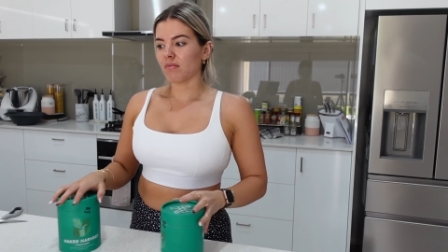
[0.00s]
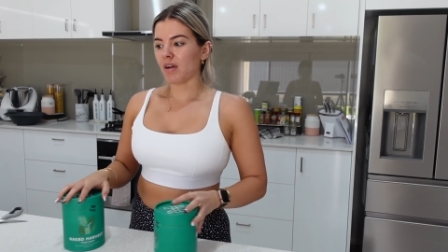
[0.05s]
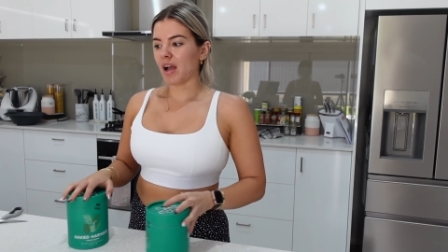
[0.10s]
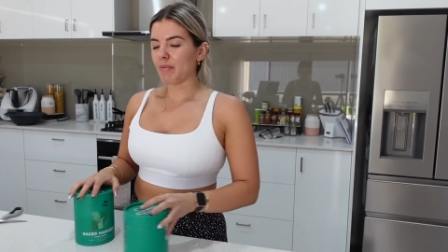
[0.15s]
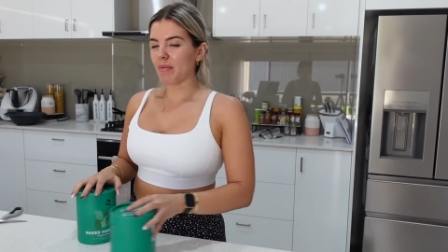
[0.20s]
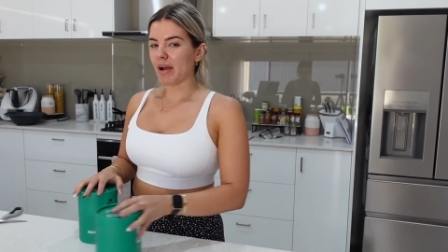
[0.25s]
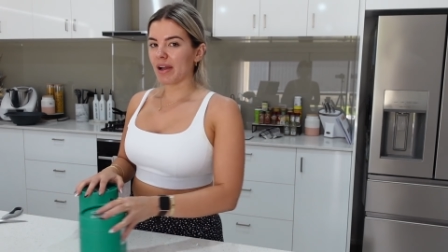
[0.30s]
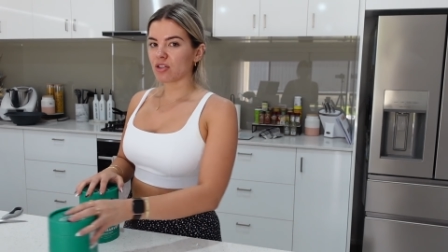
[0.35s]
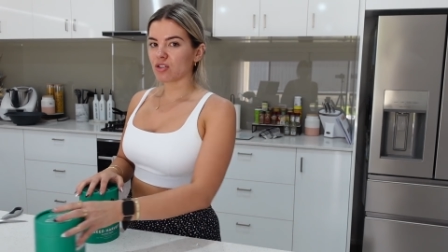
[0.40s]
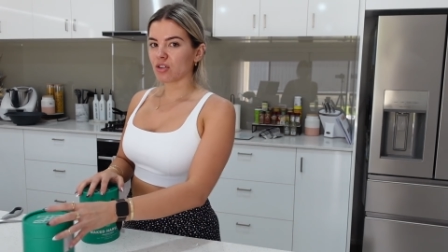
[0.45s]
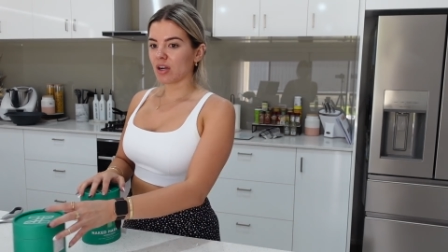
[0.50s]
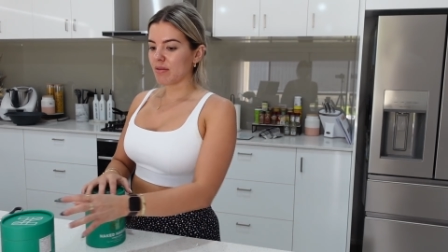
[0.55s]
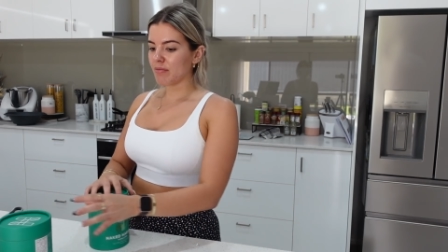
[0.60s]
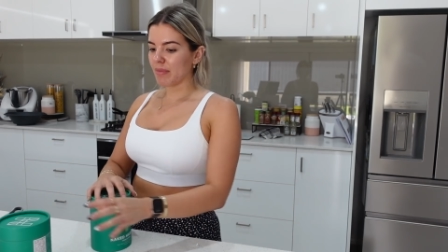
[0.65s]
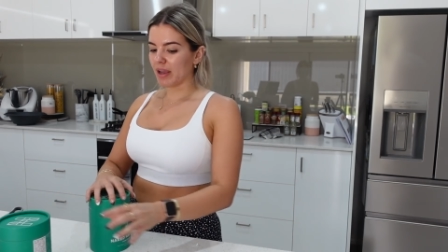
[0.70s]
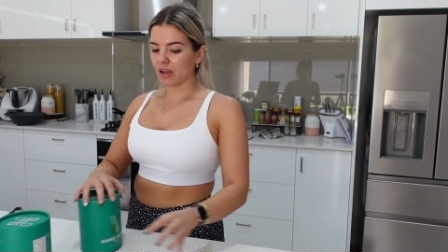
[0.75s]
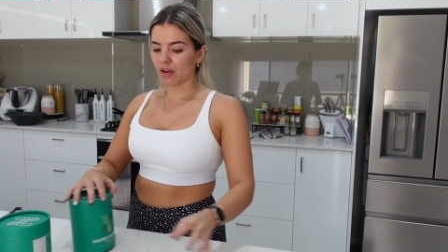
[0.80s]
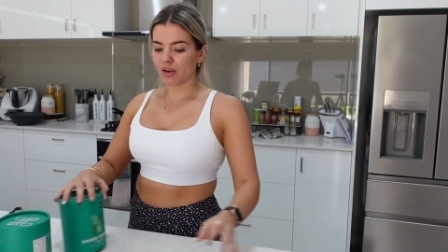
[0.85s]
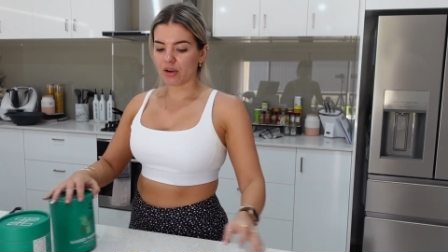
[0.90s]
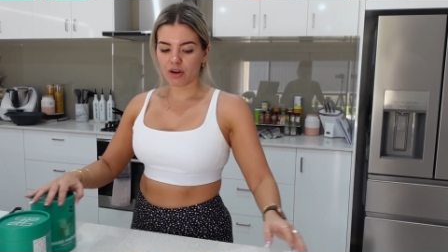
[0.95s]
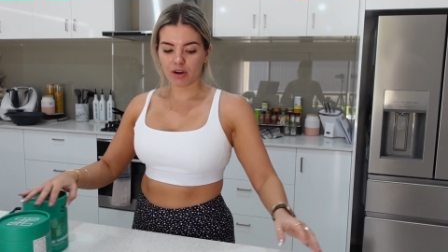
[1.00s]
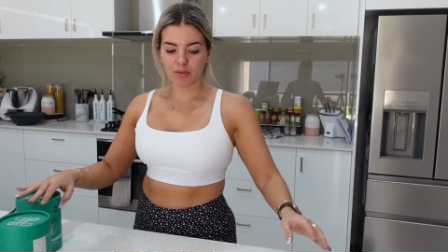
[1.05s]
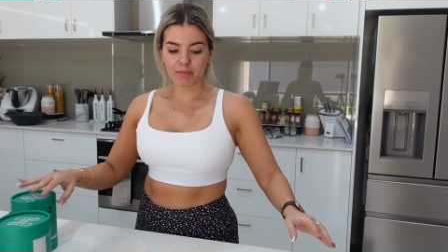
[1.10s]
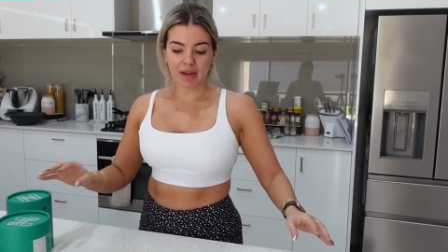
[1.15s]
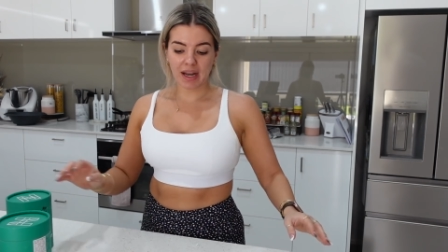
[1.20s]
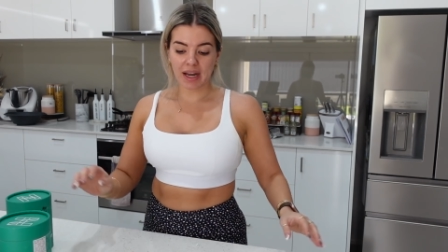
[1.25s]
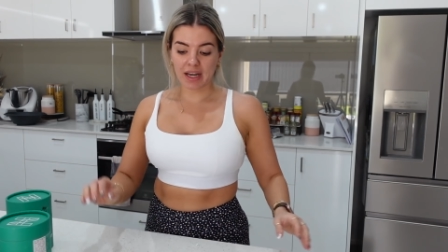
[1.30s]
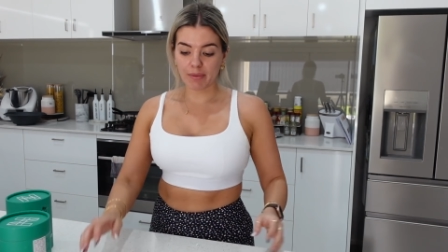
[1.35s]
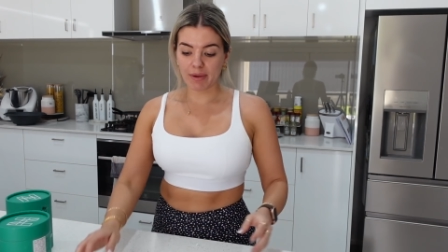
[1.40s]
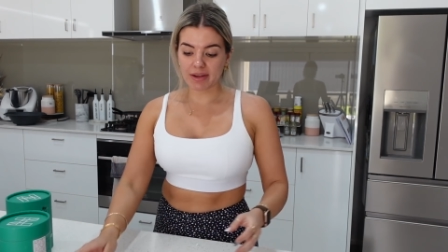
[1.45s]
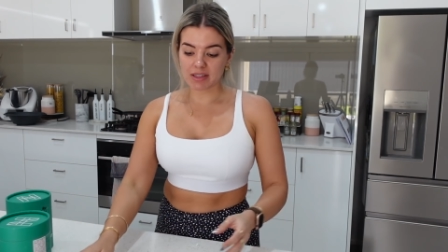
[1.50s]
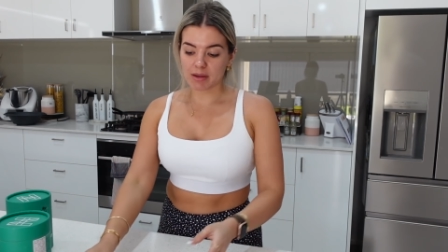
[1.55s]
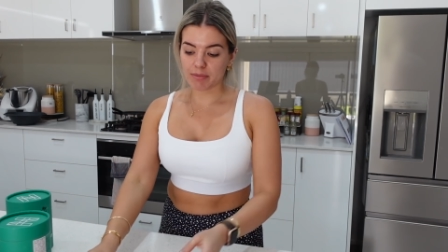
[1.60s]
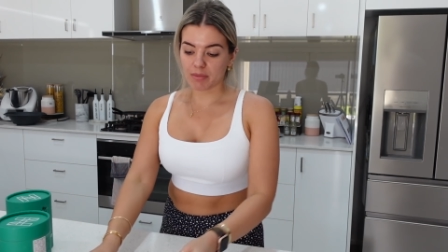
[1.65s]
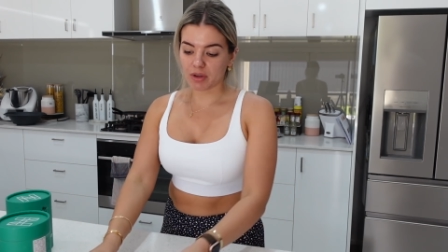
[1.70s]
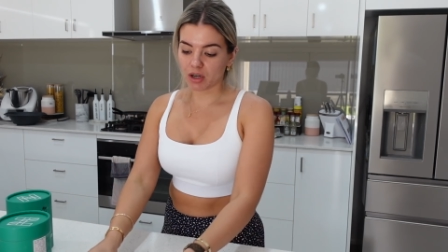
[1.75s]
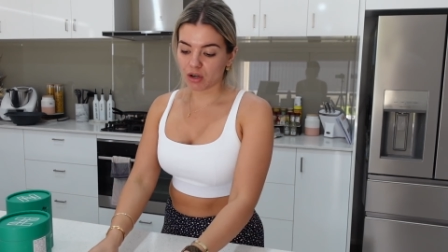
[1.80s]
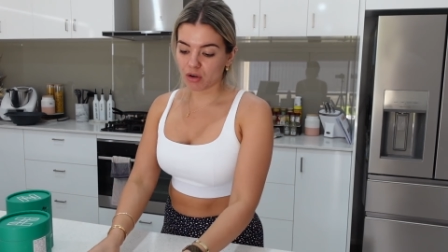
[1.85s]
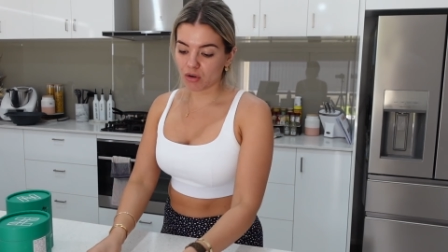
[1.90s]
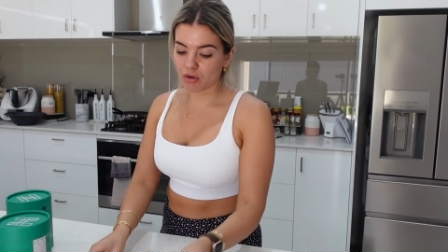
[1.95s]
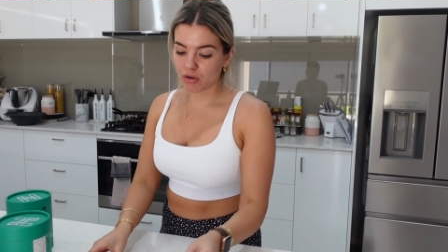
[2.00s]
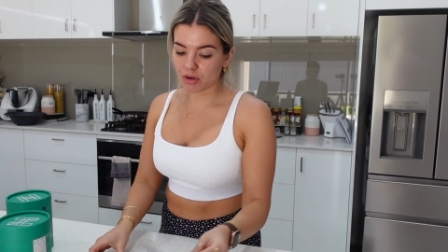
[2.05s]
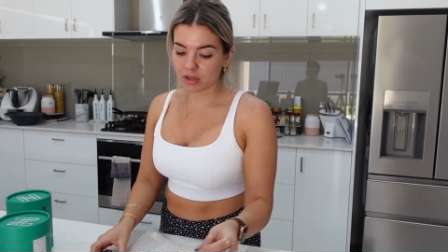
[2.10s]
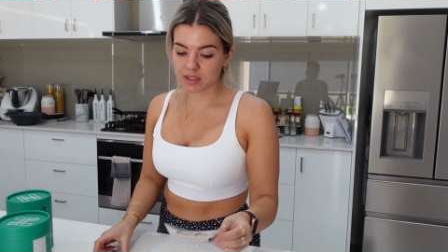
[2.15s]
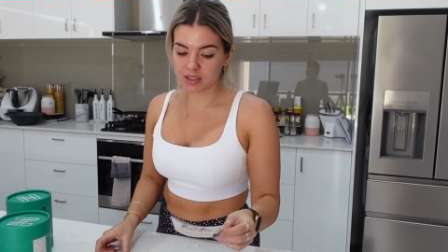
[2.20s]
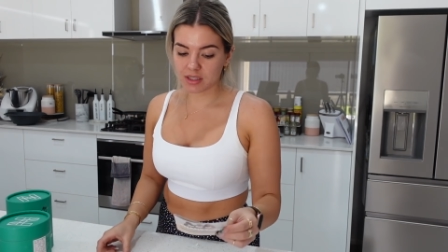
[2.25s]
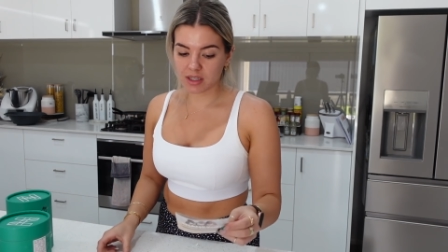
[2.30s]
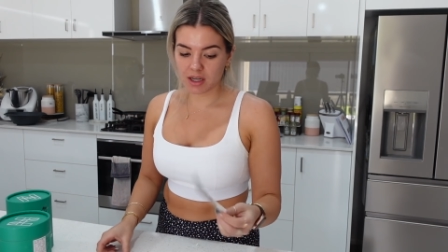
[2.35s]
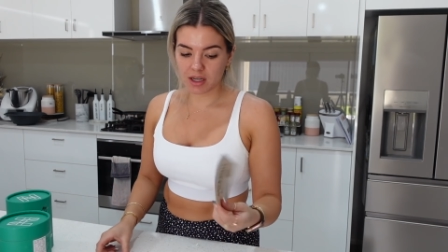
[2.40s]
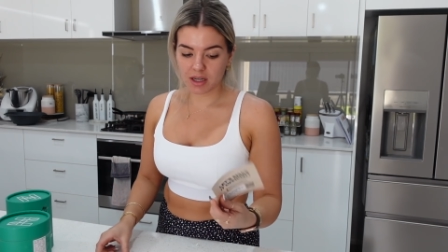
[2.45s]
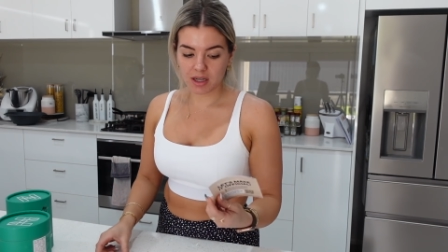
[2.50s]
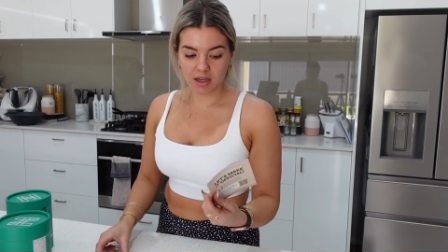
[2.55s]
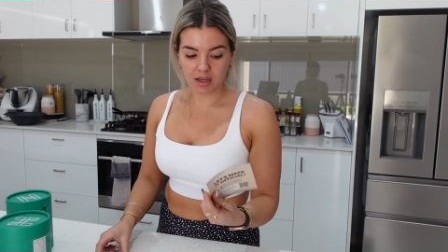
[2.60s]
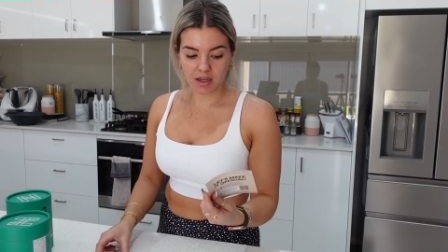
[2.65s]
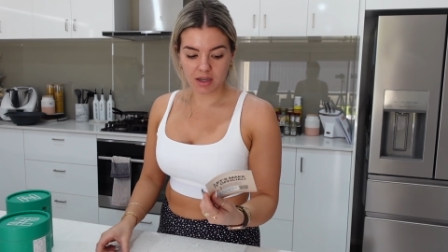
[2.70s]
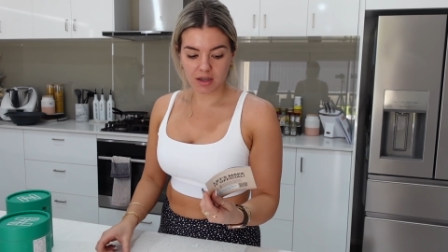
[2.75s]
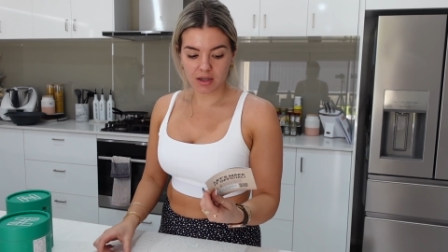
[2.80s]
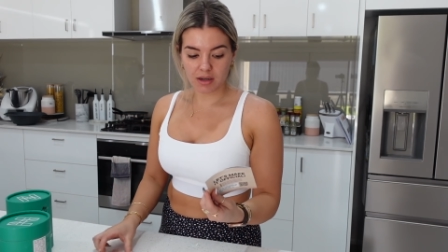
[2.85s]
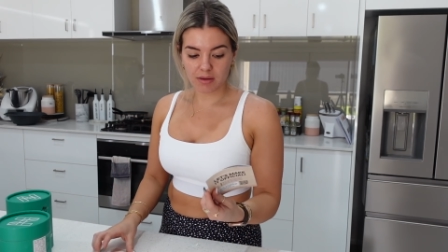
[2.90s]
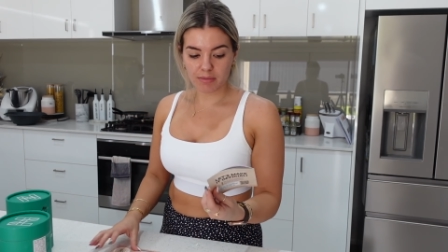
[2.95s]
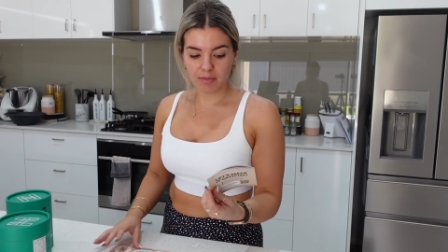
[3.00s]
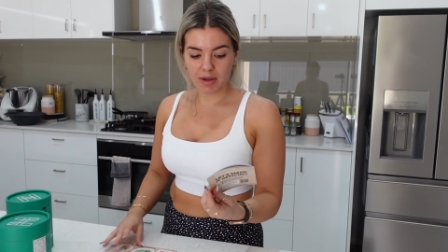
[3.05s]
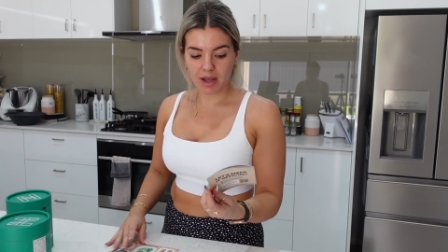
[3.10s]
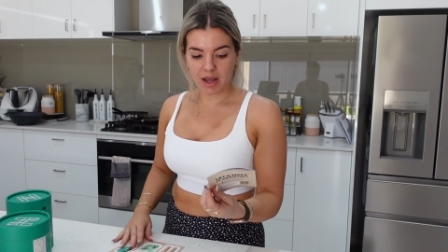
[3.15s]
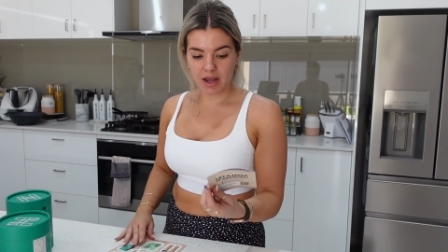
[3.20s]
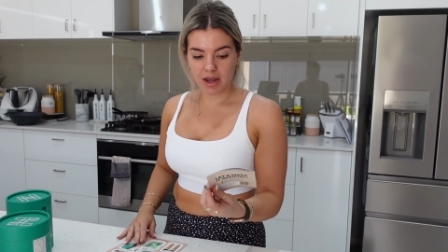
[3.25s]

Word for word: I might try mango, but anyways, I'm gonna cook some,